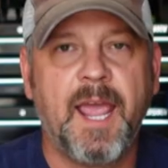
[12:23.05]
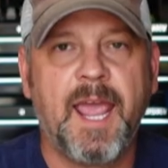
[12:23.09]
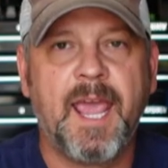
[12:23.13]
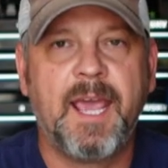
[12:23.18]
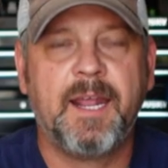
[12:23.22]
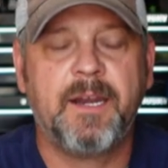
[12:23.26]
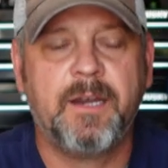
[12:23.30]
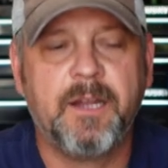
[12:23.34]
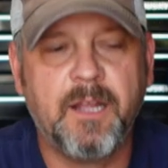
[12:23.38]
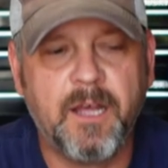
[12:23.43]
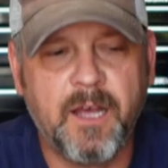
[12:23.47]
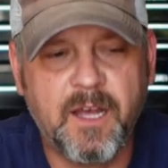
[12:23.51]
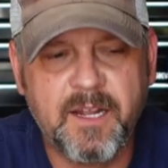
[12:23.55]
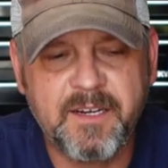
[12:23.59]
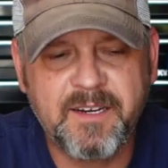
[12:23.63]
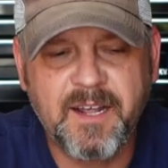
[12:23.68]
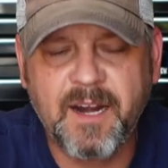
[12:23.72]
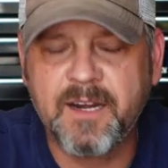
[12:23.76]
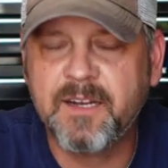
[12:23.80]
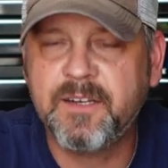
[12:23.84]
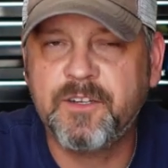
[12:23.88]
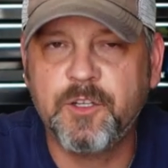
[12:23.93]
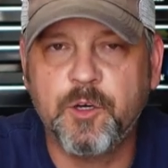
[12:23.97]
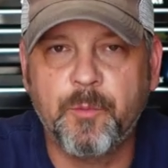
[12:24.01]
And
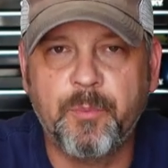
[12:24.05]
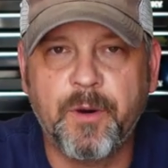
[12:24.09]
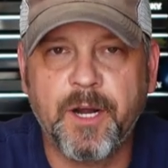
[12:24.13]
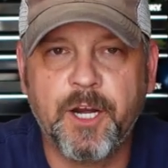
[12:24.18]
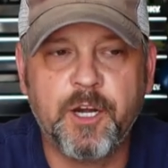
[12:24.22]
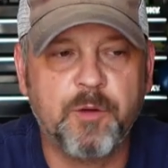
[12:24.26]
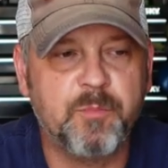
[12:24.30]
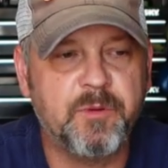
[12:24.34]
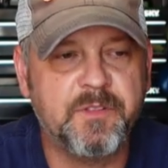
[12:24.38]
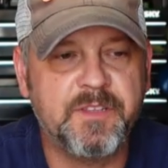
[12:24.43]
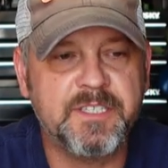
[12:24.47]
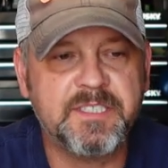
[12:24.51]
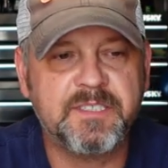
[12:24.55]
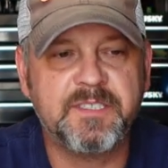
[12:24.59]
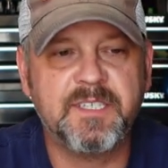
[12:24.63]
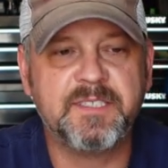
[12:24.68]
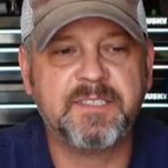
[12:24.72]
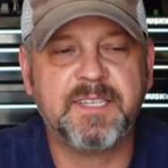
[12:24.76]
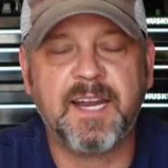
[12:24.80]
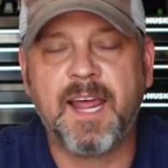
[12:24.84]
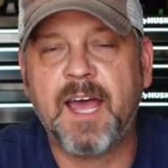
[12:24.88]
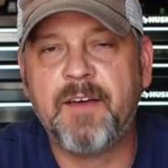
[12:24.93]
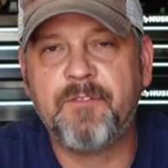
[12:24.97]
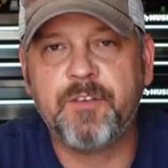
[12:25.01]
not a deal breaker, but this
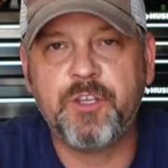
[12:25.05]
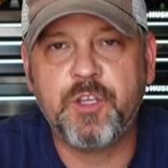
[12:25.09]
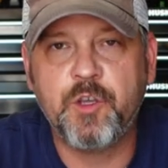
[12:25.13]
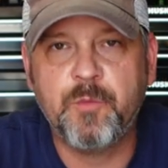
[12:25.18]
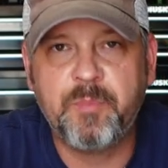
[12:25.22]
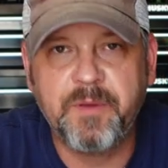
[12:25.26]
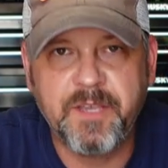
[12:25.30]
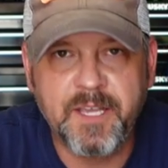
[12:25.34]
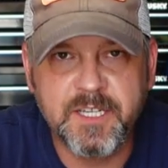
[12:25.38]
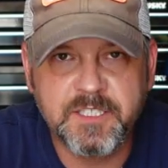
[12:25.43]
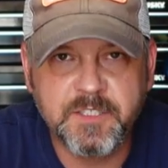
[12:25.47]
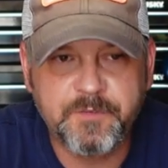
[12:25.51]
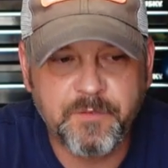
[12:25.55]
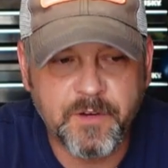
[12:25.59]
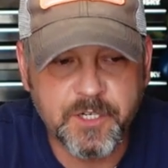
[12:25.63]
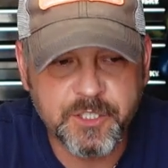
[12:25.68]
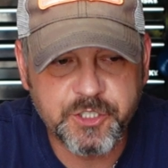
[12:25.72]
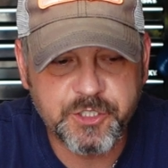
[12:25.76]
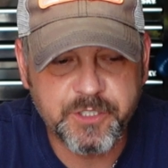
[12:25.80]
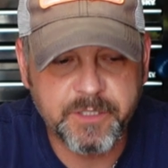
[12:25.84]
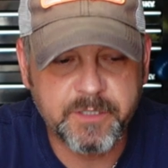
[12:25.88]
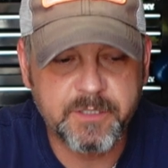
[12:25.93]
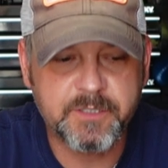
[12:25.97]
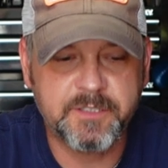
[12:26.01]
doesn't have a UPS
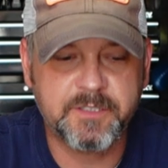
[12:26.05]
function.